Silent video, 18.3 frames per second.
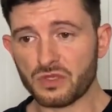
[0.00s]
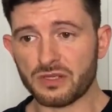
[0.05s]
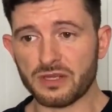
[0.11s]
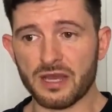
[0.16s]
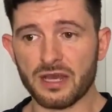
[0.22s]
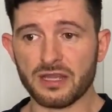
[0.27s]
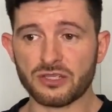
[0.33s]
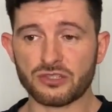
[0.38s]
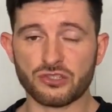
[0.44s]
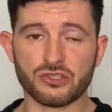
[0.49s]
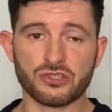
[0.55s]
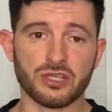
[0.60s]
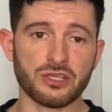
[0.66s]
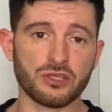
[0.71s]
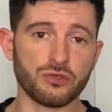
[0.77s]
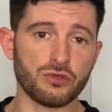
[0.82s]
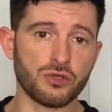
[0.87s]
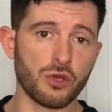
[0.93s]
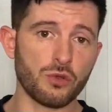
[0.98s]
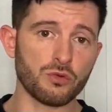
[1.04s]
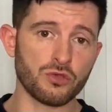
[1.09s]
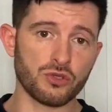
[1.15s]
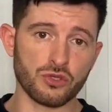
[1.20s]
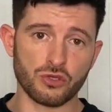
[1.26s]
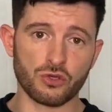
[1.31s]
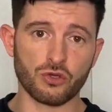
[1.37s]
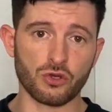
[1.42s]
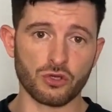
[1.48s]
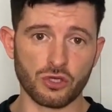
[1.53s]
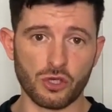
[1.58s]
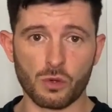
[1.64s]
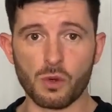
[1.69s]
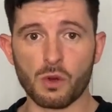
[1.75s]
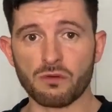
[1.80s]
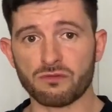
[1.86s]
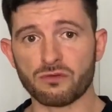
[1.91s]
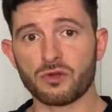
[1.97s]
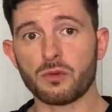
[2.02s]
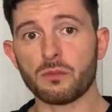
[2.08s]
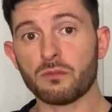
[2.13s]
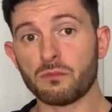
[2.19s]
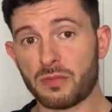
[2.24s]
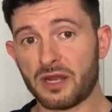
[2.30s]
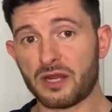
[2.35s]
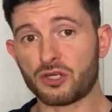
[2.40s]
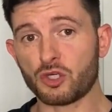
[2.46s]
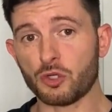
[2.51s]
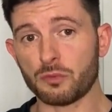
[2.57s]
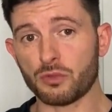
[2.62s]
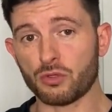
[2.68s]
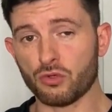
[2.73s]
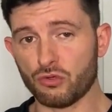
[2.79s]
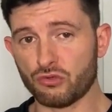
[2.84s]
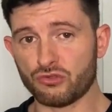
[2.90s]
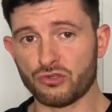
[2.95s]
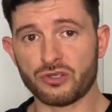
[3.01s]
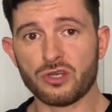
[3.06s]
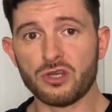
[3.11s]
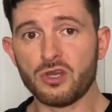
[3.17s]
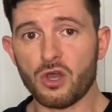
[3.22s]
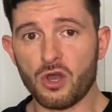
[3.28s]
Now, let's just say you know that you're going to go over by a couple hundred